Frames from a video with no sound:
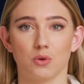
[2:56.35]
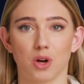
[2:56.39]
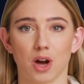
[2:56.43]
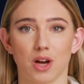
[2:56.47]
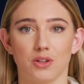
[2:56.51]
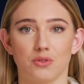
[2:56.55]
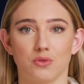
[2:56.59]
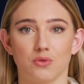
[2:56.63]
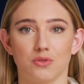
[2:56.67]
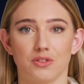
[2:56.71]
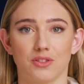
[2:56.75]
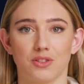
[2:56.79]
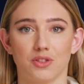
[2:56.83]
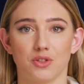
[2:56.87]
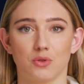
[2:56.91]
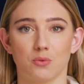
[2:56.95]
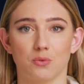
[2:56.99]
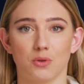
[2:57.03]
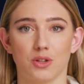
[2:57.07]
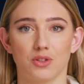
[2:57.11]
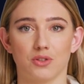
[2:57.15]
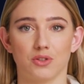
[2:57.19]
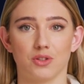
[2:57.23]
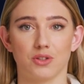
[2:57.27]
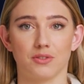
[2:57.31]
or other
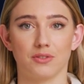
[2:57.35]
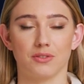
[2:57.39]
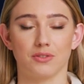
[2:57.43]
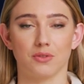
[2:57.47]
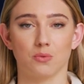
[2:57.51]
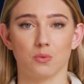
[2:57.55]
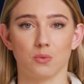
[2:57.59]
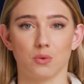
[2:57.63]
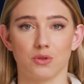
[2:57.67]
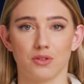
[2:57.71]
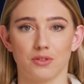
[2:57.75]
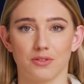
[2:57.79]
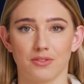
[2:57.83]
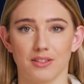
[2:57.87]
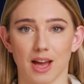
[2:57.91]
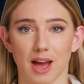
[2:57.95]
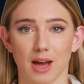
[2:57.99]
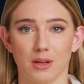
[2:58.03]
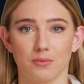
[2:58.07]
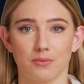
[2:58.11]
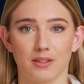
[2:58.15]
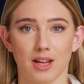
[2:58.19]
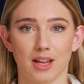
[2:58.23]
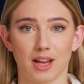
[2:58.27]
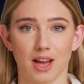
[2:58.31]
situations where the
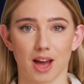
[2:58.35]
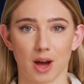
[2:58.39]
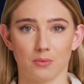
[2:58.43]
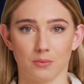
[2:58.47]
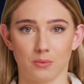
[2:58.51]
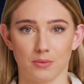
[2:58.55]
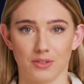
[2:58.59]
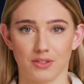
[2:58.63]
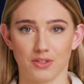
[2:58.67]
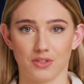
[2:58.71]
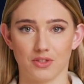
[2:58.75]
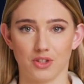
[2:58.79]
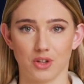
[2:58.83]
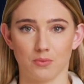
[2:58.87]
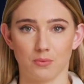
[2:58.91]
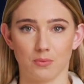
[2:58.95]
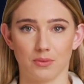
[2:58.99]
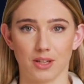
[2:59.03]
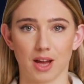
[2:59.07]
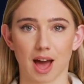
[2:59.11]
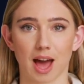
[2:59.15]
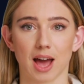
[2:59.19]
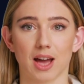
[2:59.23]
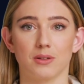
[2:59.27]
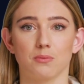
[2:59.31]
type cannot be
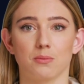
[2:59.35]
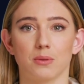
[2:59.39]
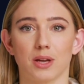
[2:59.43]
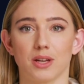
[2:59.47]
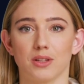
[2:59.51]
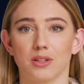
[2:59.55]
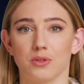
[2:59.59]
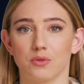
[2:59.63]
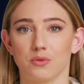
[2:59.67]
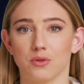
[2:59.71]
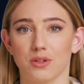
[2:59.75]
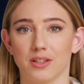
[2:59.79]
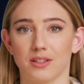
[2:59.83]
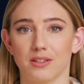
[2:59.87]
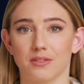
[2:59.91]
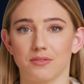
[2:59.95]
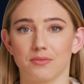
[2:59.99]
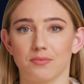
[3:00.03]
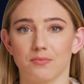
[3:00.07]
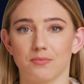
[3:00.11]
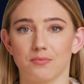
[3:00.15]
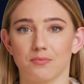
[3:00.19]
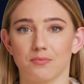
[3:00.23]
determined automatically.